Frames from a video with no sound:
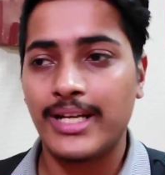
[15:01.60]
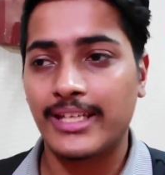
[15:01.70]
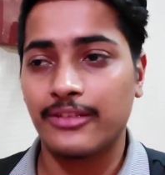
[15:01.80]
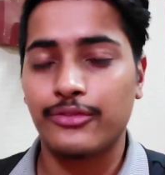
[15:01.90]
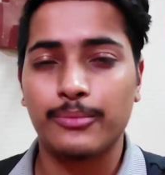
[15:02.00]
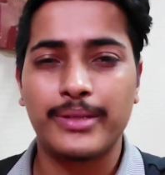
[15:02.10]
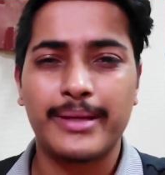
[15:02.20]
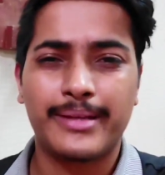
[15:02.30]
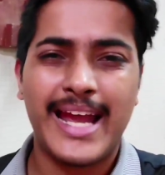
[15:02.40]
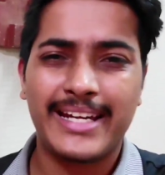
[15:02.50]
like if you
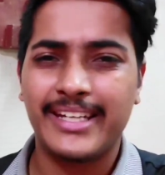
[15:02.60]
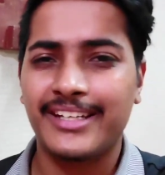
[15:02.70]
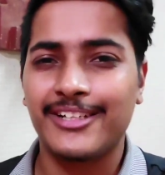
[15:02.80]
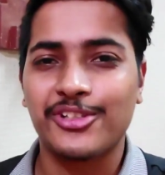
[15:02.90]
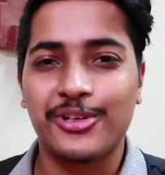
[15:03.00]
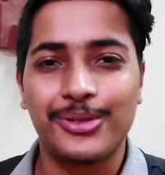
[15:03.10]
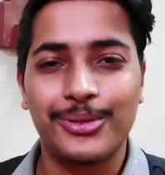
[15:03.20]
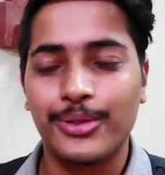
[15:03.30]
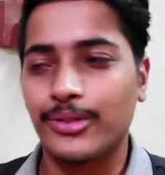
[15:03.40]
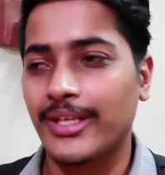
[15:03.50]
play Candy Crush or
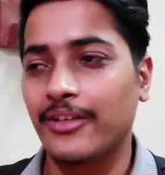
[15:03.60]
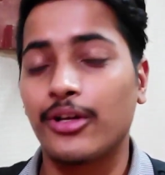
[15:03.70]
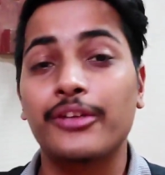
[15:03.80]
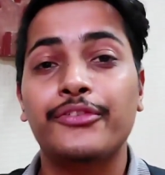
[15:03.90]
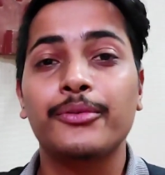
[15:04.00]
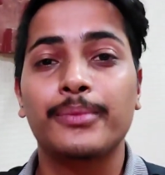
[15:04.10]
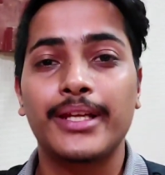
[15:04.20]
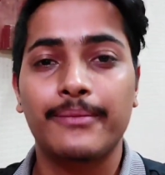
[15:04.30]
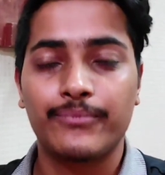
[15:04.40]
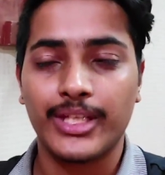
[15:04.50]
Ludo King, or if you
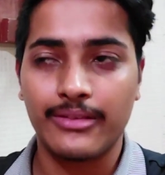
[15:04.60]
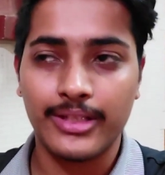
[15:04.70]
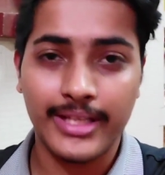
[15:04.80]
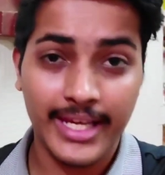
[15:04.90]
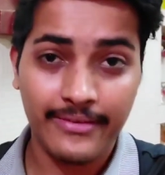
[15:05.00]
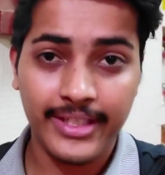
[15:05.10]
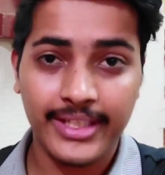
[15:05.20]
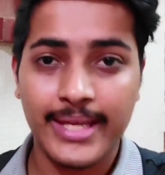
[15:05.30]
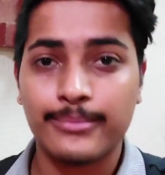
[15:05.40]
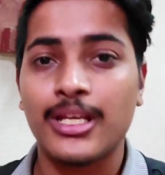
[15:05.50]
play even heavy
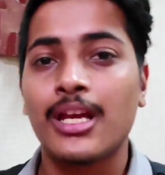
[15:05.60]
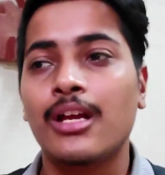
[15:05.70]
games